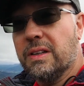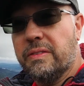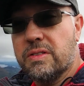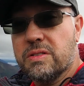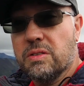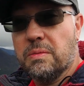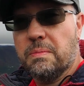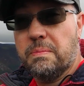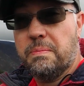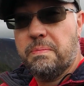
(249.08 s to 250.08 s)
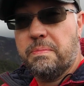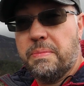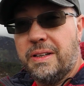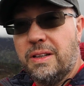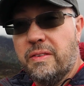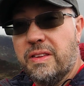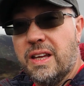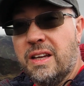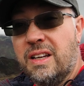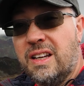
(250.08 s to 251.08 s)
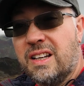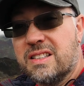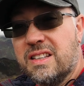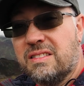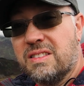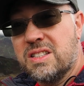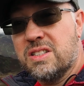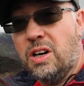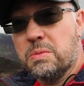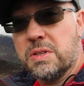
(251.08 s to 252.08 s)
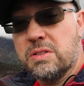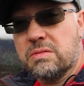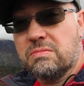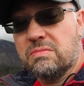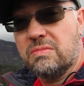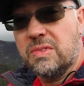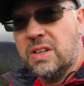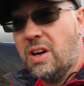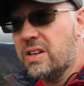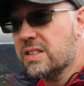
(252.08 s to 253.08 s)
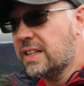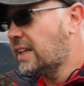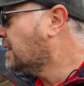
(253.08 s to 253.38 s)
if you just sort of pan you over there, see the tops are just nicely in